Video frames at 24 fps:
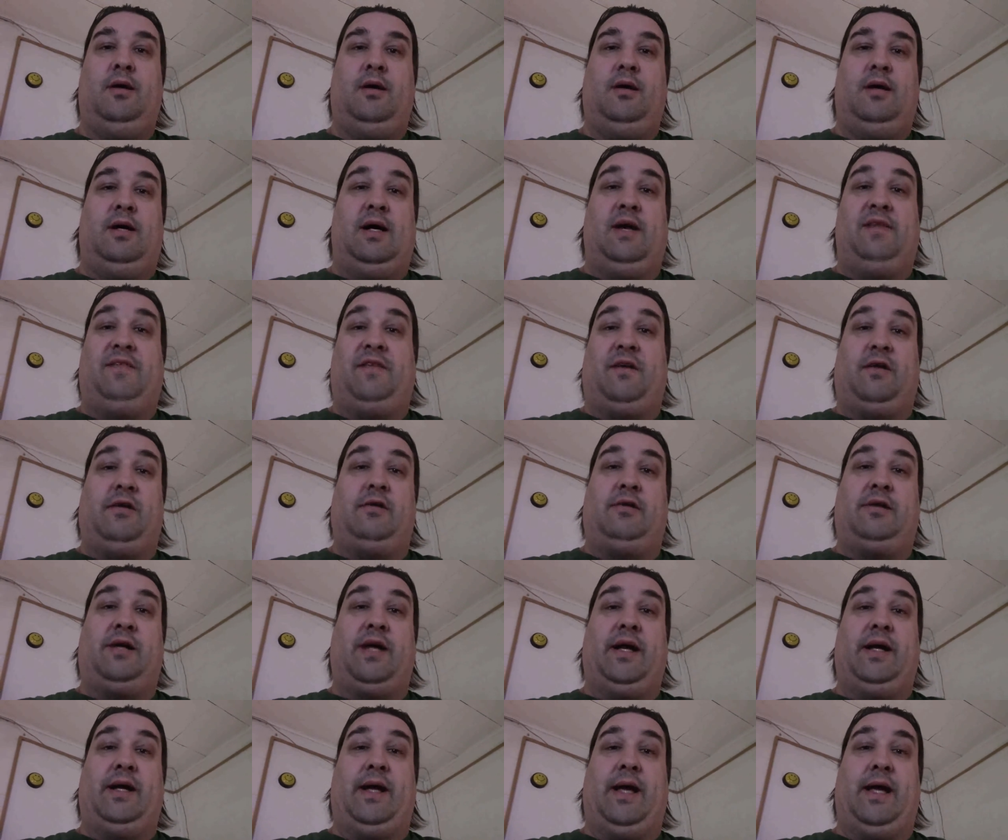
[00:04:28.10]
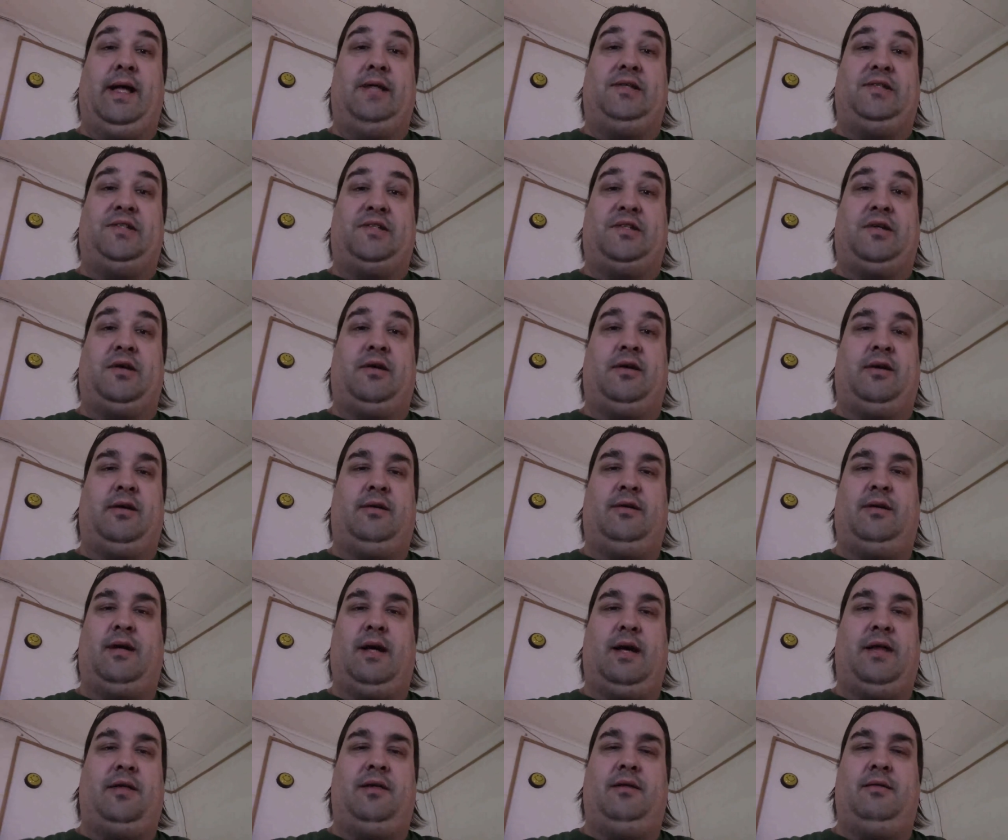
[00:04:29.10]
I figured get a head start.
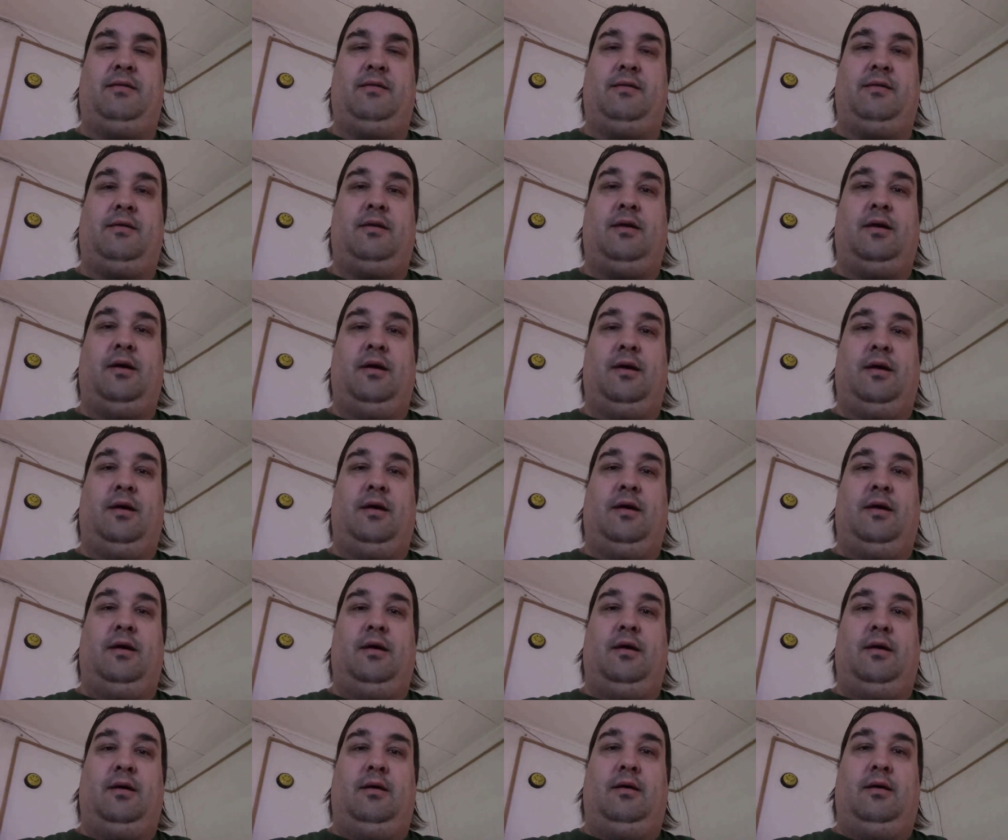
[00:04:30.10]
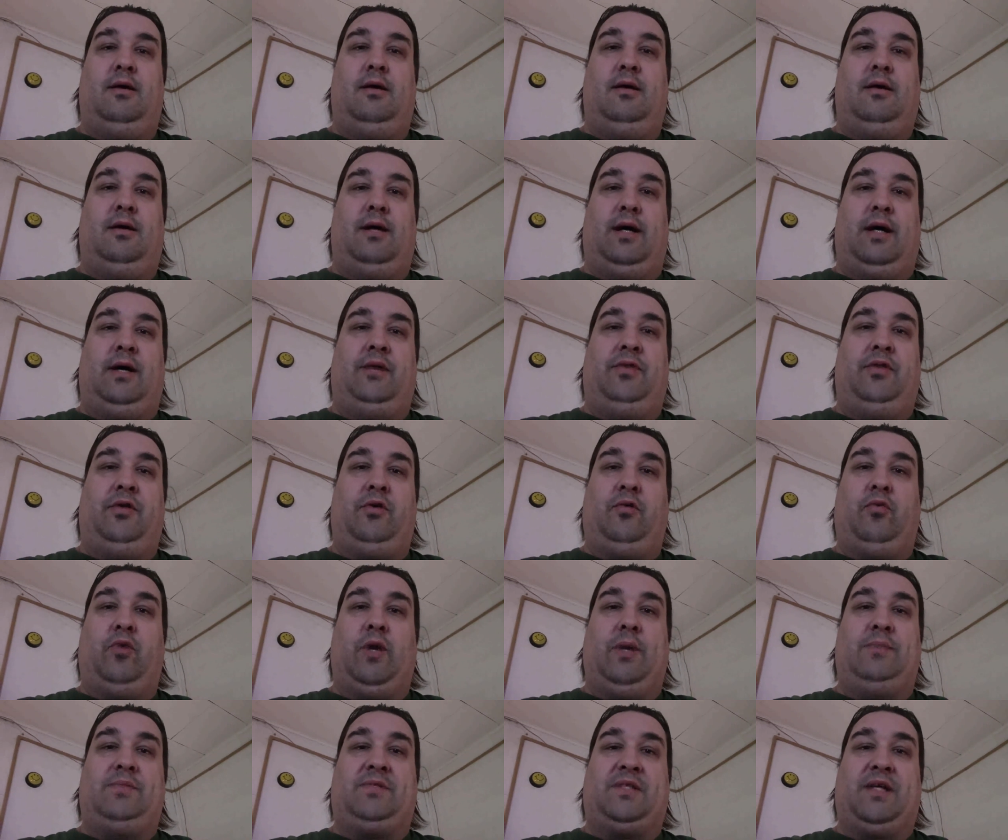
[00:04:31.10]
I uh, on their
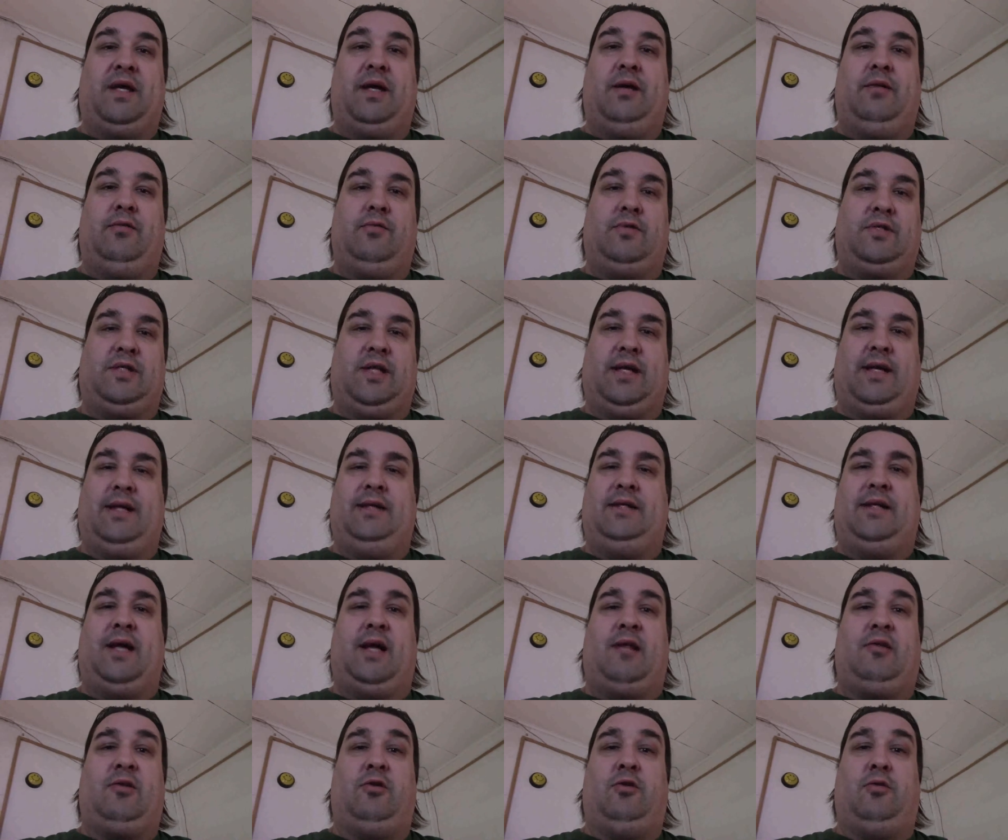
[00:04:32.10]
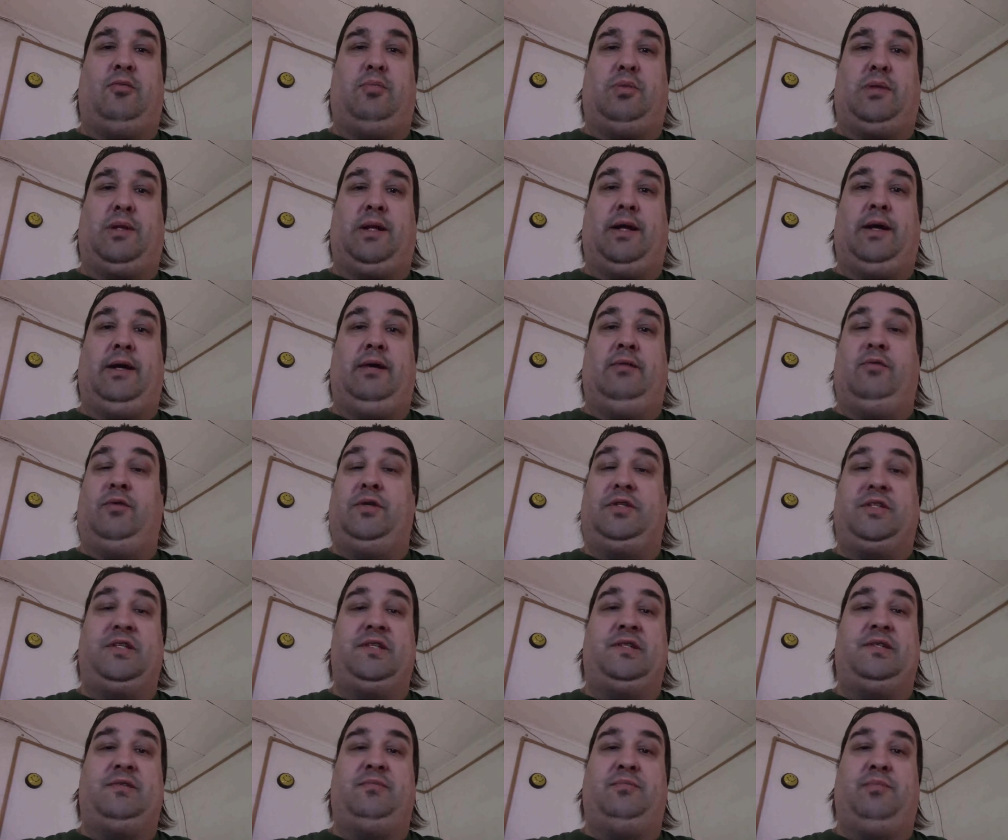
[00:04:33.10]
website it was like a dollar plant, which
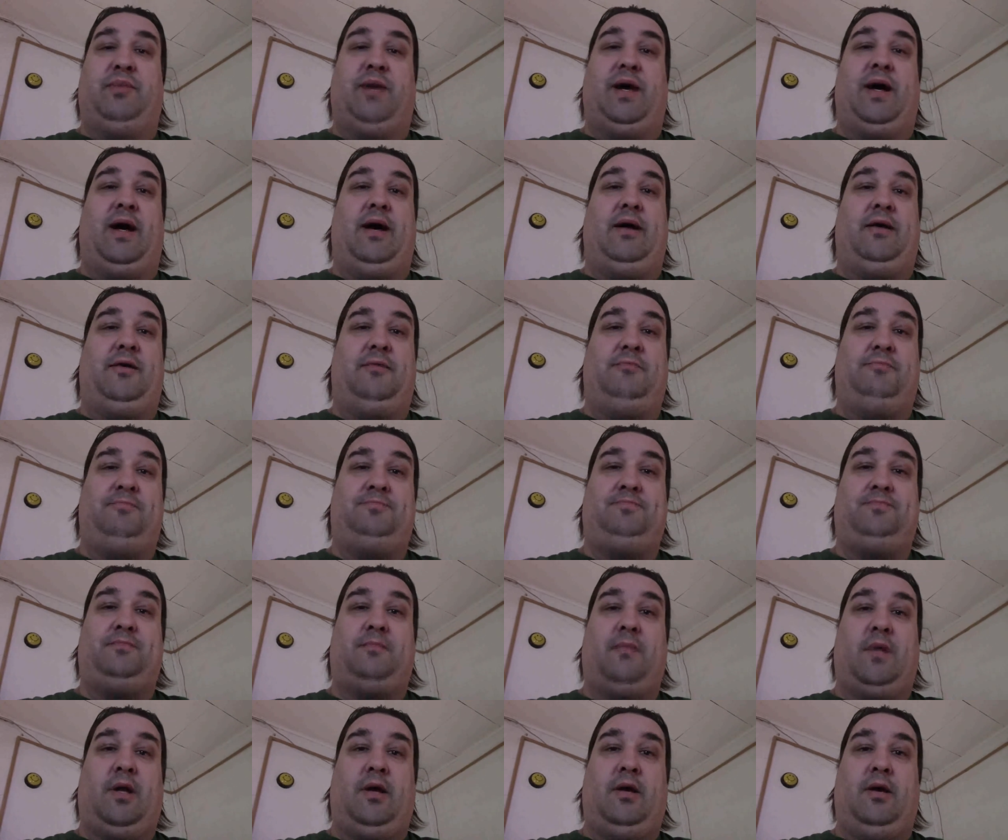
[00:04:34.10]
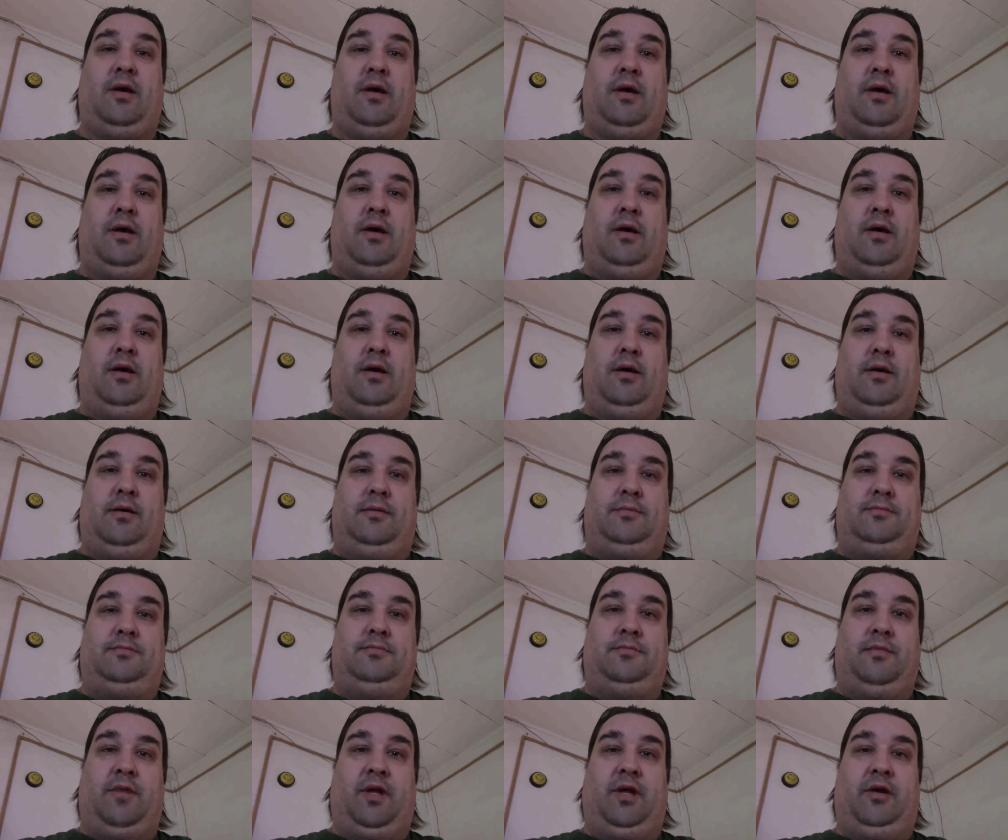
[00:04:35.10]
isn't bad.
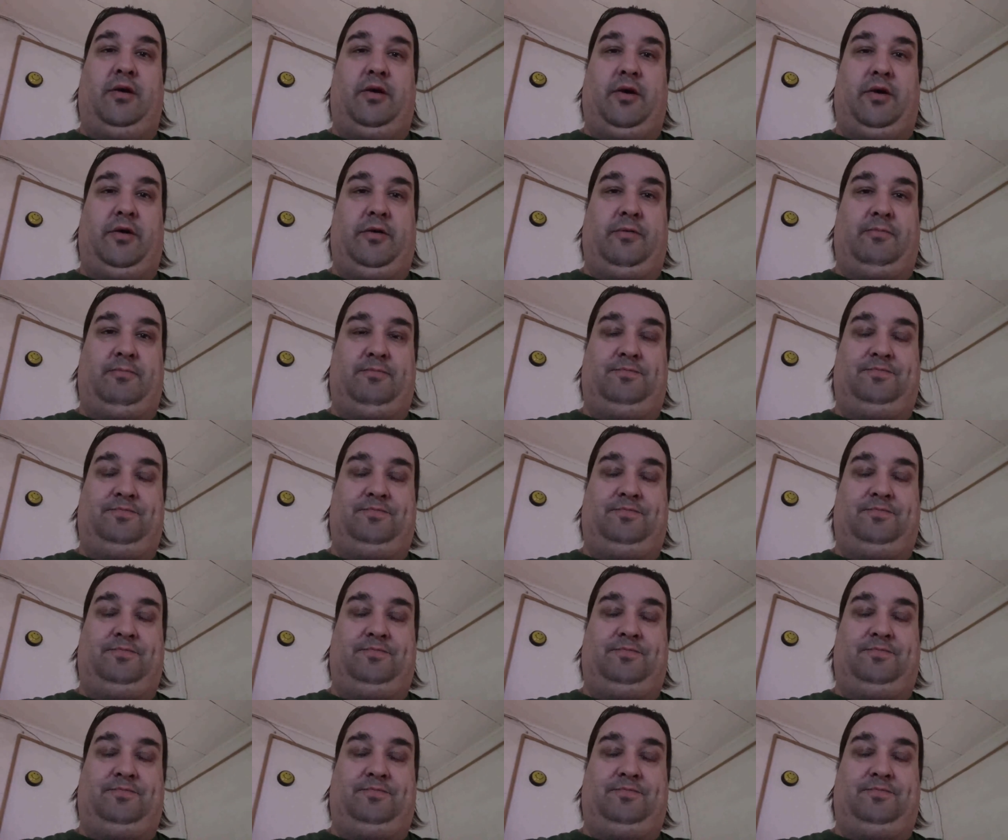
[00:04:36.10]
You know, you're